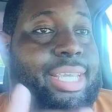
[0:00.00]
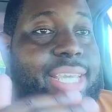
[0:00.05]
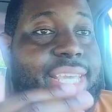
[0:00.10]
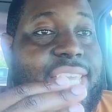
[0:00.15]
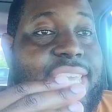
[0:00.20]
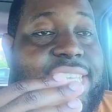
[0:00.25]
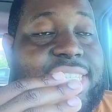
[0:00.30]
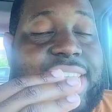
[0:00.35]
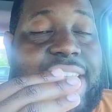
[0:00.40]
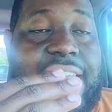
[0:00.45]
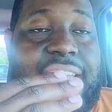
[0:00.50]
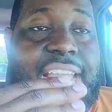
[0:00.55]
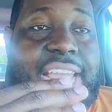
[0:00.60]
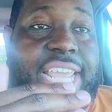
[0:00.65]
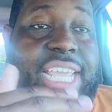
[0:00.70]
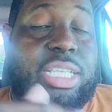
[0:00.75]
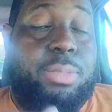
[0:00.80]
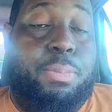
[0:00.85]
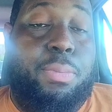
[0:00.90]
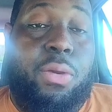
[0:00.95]
He's
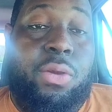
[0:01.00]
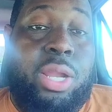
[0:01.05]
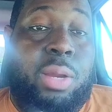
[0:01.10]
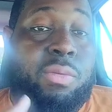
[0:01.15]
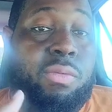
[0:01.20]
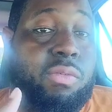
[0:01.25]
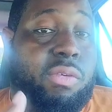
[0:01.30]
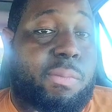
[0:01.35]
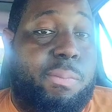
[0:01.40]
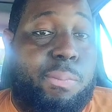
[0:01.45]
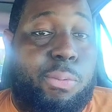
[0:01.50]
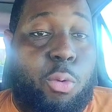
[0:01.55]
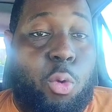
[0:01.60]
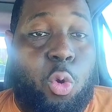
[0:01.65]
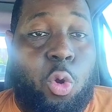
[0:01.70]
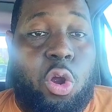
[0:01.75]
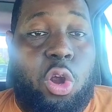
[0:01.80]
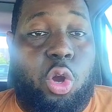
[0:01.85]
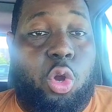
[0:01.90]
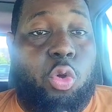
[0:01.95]
building up
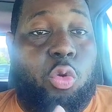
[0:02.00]
a